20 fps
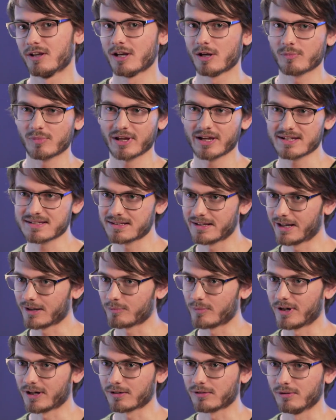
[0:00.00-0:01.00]
Players like
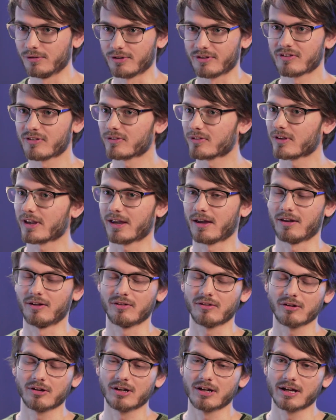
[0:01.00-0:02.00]
Mark Lutz and
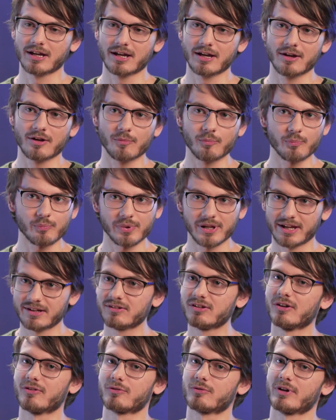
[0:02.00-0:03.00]

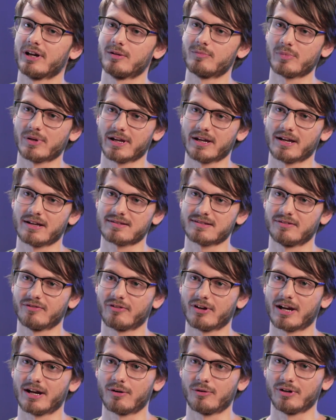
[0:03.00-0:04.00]
plenty of great players in
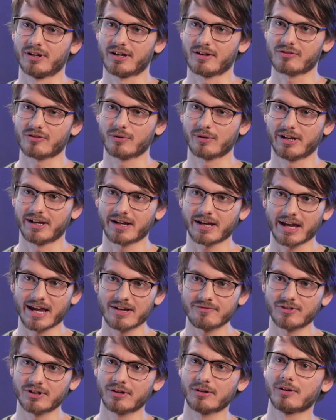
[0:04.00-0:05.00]
the area. So, like,
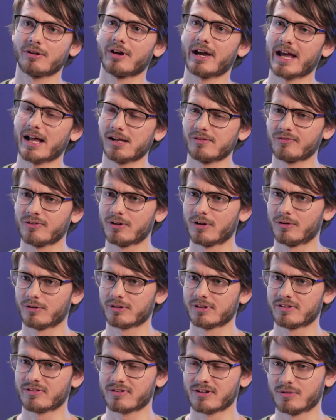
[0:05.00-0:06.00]
having a healthy
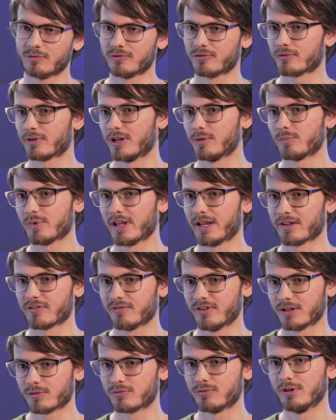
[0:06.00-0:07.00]
local scene with great players
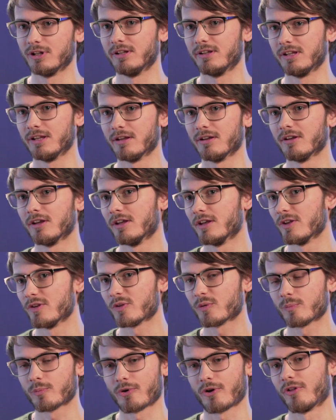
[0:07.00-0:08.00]
that really
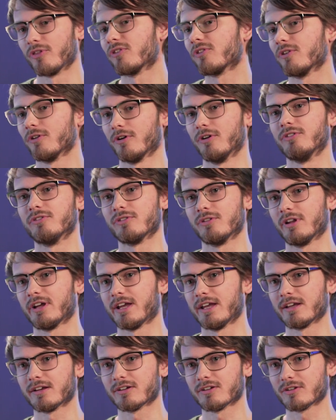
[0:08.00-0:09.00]
spurs you on to,
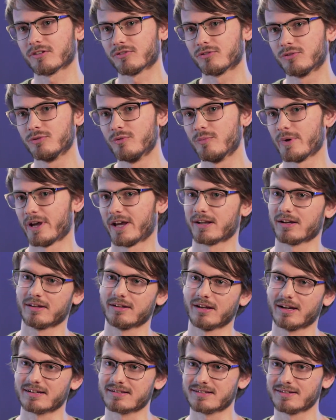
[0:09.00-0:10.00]
like, do better
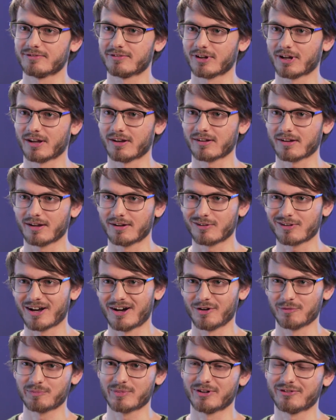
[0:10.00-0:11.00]
next event and
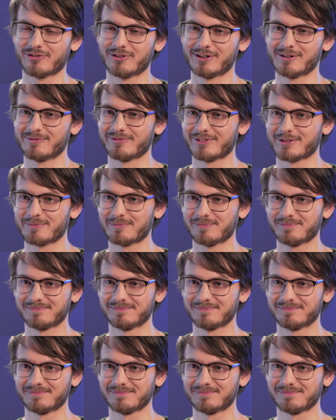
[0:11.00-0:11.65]
outperform them.